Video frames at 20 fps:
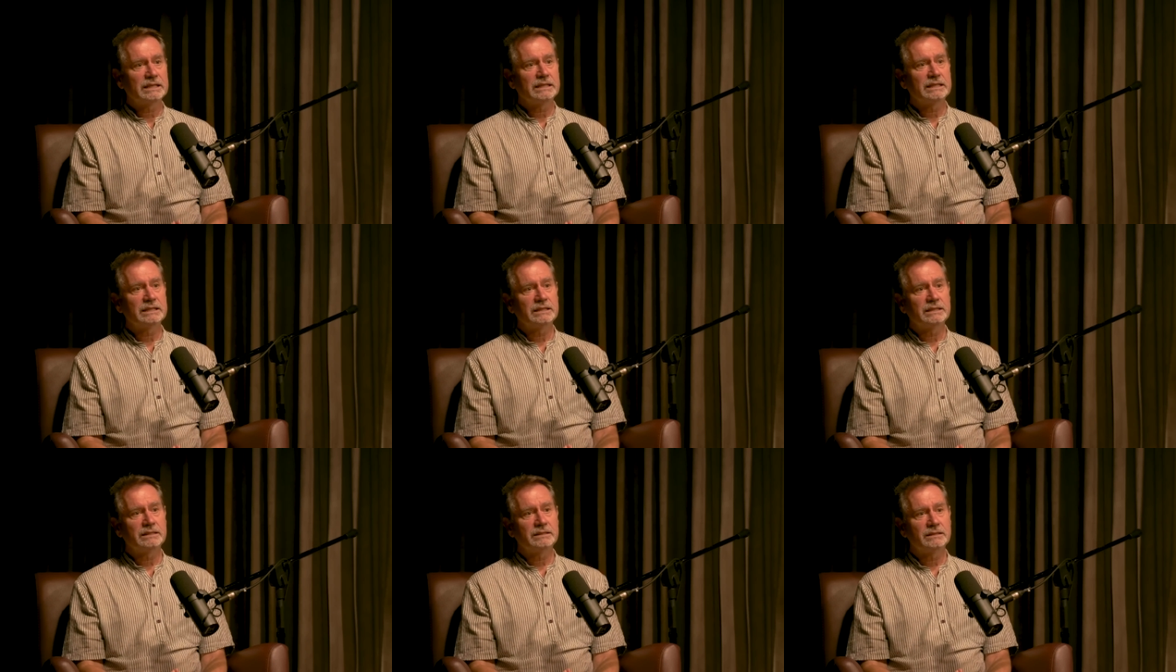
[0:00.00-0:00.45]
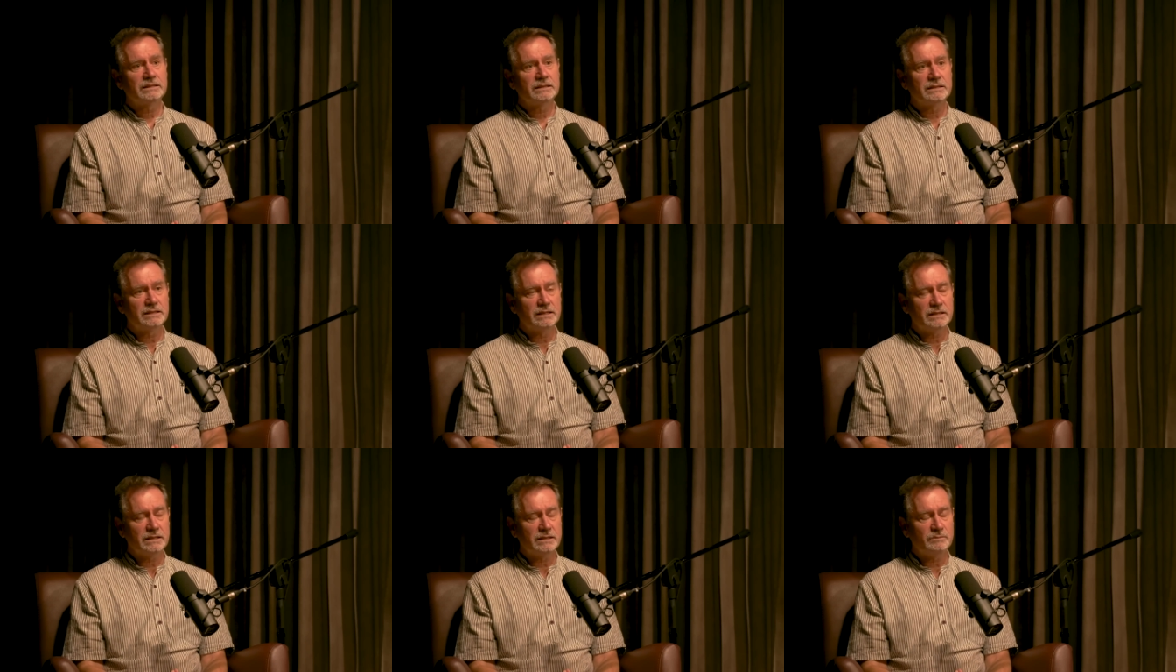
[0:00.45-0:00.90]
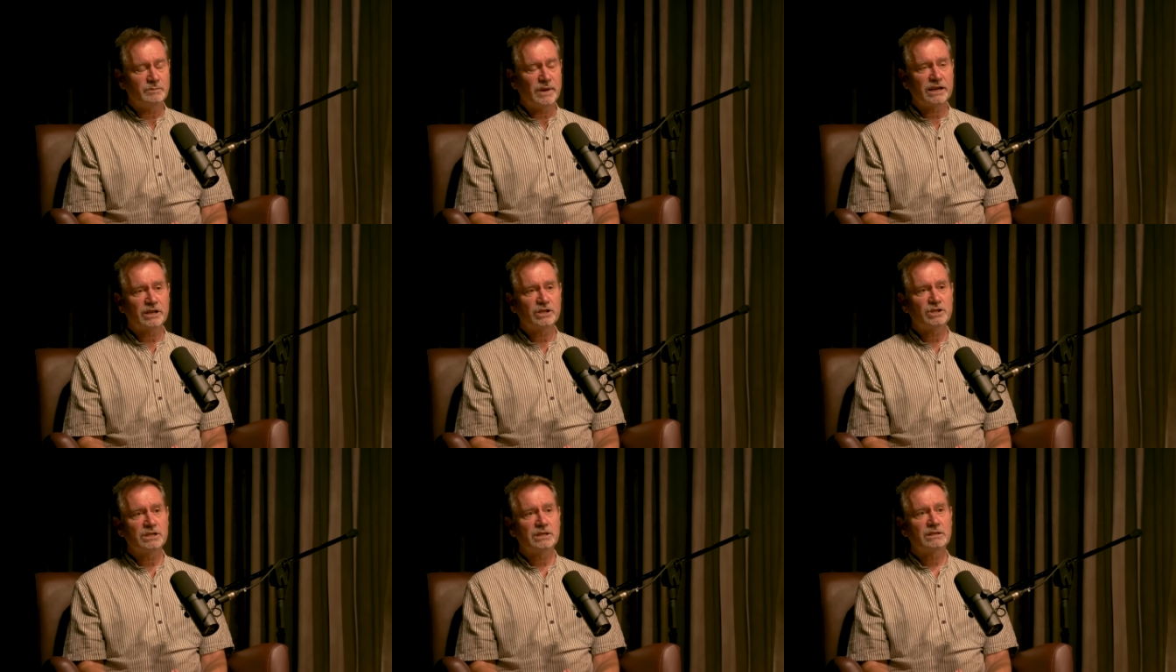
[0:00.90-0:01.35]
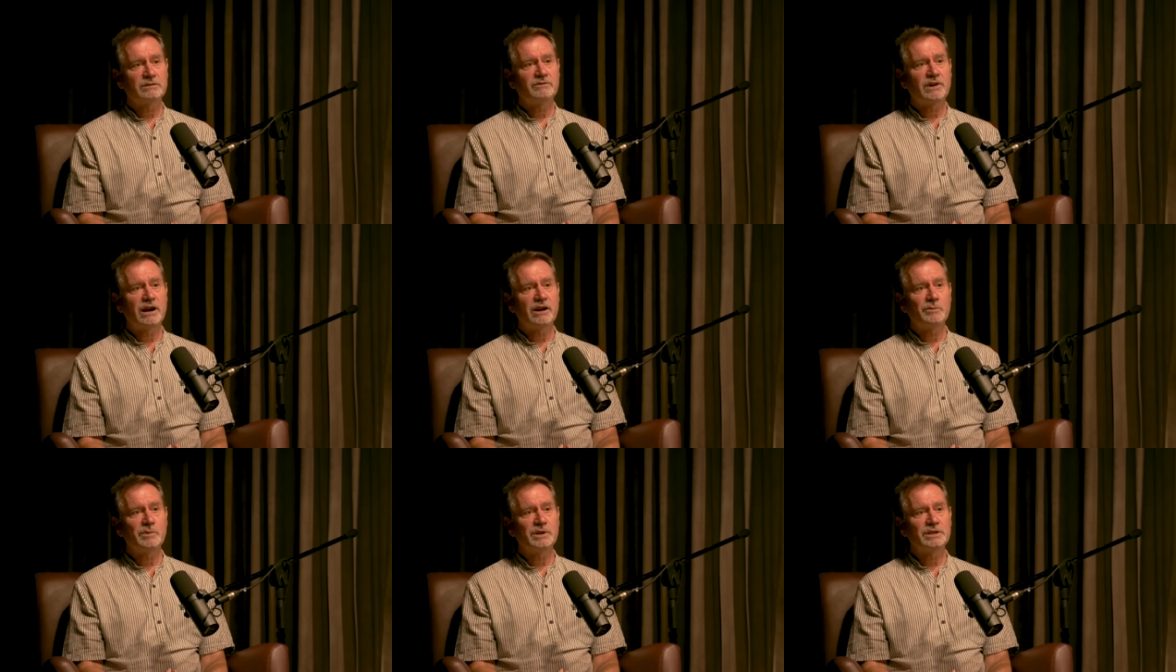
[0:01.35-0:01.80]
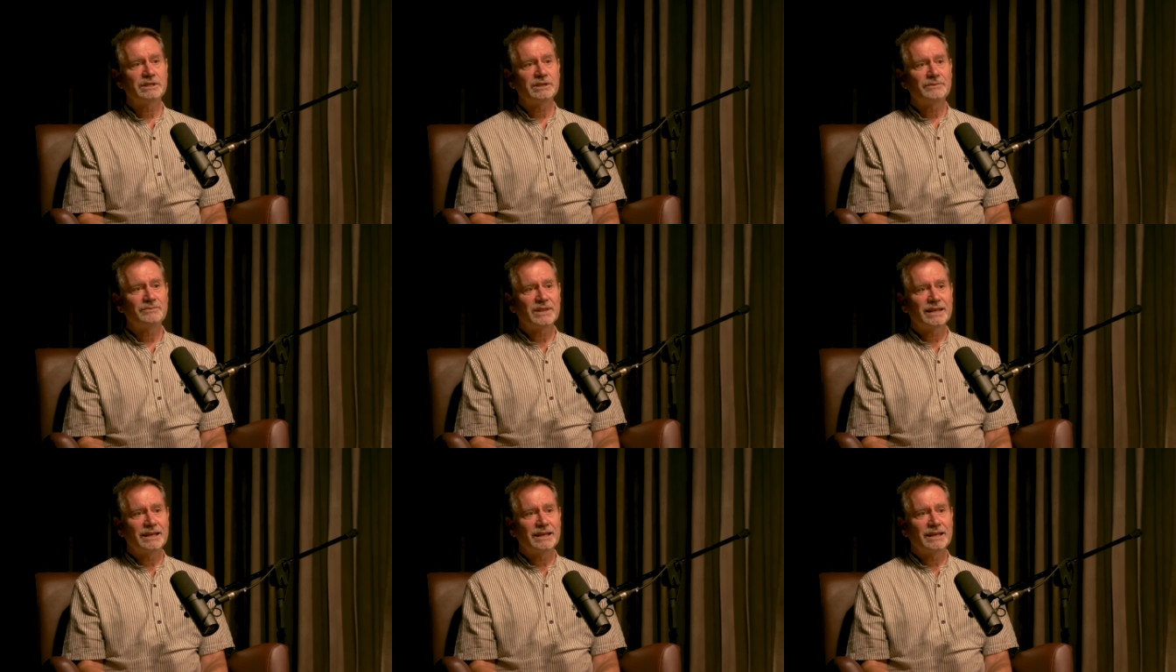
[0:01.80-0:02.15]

in the packaging environment,